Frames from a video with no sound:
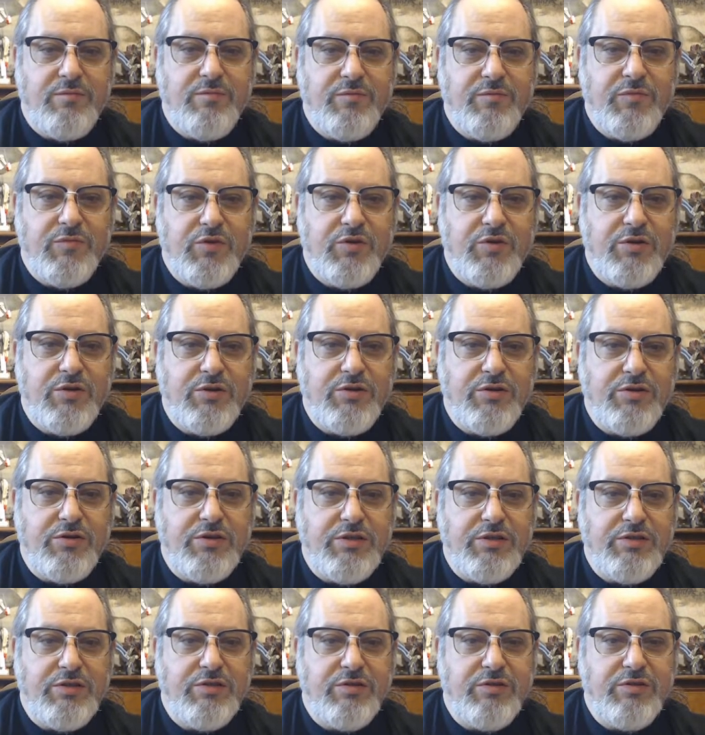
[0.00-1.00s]
Critical
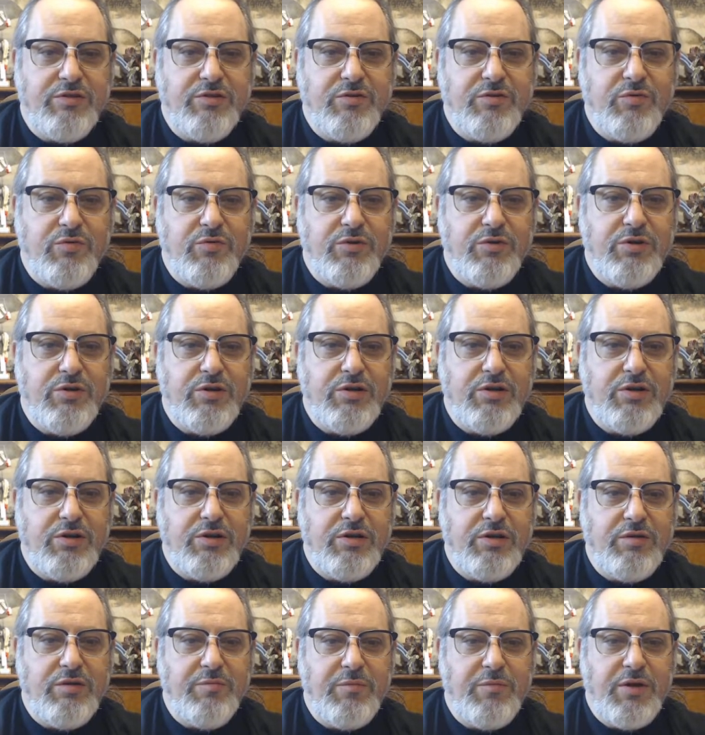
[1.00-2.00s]
hits are scored on
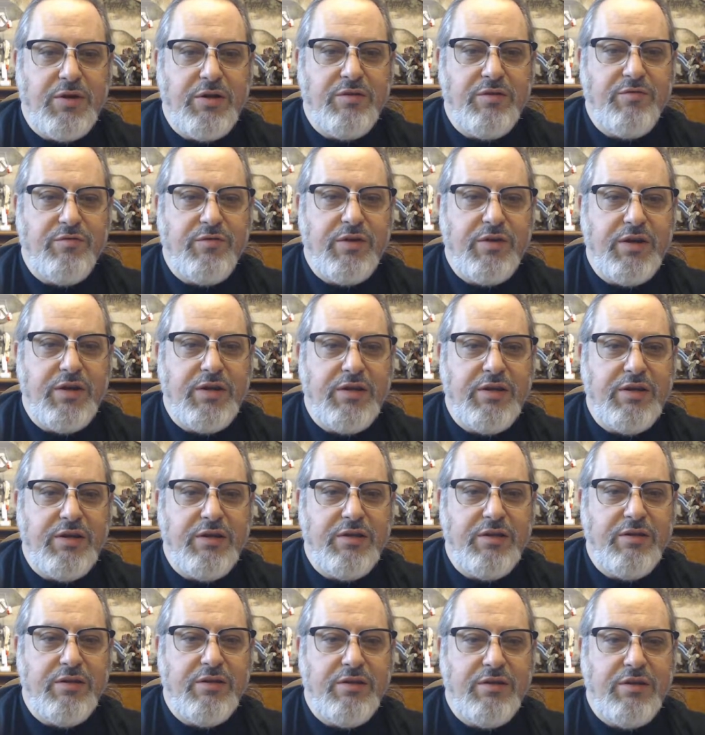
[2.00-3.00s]
an unmodified
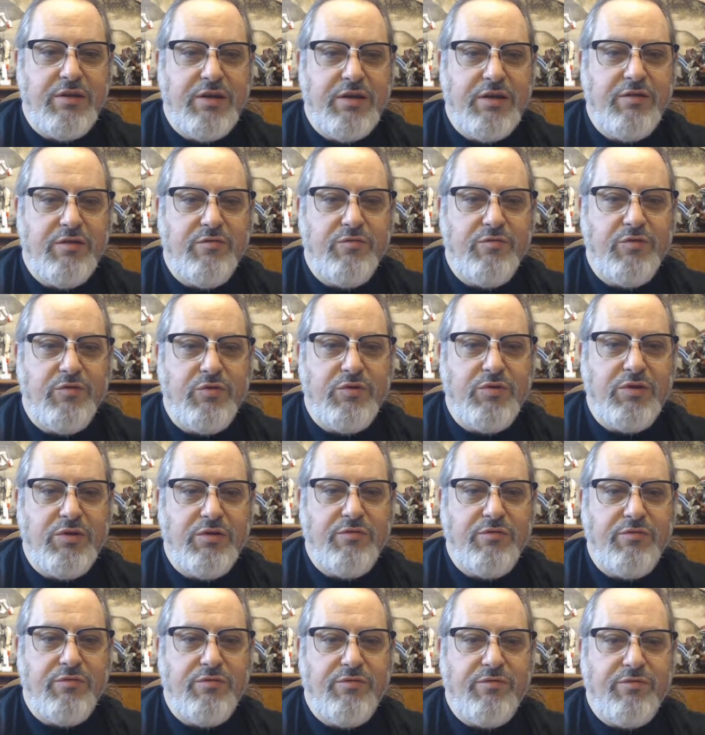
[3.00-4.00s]
hit roll
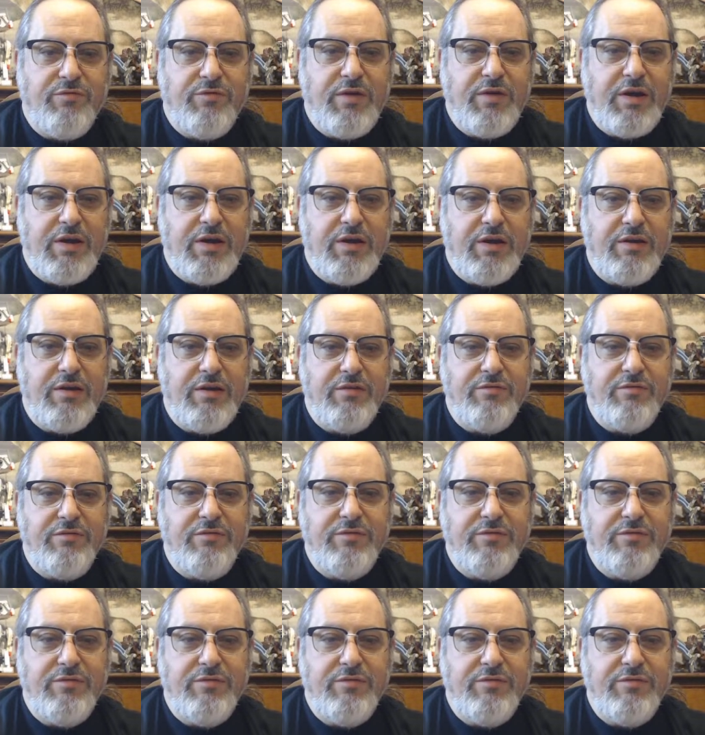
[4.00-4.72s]
of 5.